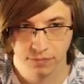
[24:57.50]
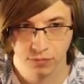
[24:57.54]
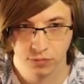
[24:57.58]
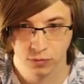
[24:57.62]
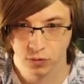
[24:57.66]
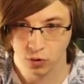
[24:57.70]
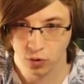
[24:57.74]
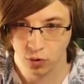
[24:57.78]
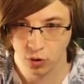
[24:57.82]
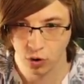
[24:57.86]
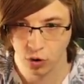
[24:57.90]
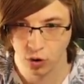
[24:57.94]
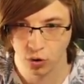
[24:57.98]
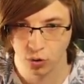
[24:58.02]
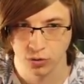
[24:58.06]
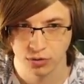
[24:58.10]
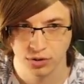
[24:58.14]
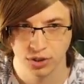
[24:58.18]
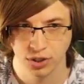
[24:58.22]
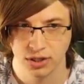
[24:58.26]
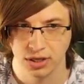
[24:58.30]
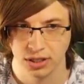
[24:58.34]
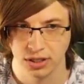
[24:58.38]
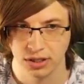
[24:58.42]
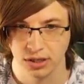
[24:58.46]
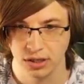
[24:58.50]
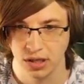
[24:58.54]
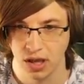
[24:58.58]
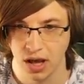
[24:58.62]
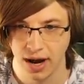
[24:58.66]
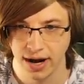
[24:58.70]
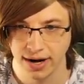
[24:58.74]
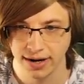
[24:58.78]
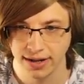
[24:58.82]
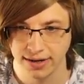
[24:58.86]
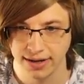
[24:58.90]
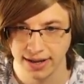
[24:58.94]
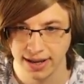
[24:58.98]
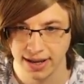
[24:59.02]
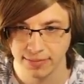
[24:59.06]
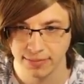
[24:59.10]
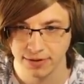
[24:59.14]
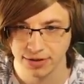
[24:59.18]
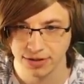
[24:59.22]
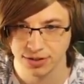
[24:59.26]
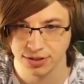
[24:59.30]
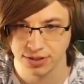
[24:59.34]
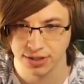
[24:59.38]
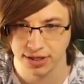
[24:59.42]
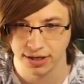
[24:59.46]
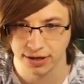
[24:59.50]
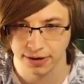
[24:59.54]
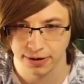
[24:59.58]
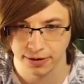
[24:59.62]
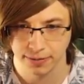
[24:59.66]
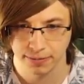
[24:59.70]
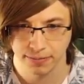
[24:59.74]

Oh, took a lot of damage there.